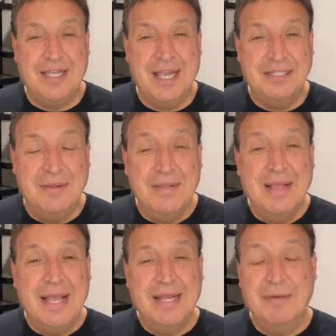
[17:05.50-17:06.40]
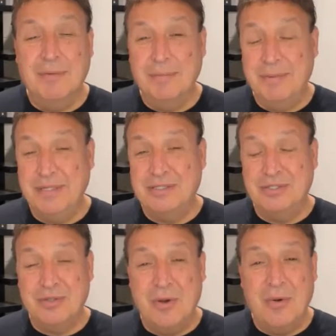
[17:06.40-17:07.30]
things. And it would be
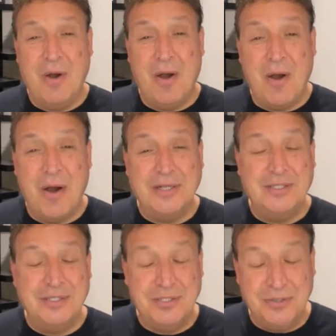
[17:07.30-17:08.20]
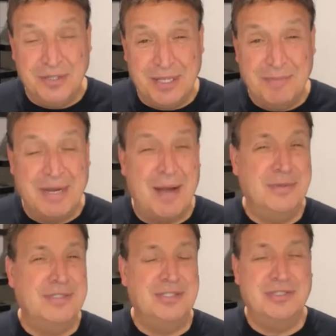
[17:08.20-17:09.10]
so hard to do them. And I
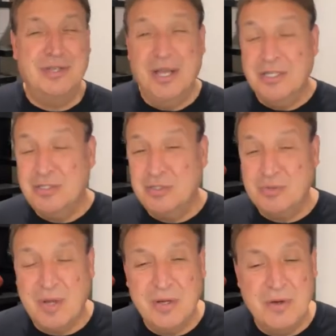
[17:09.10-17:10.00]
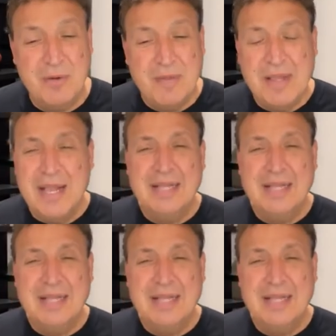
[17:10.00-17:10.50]
would just struggle.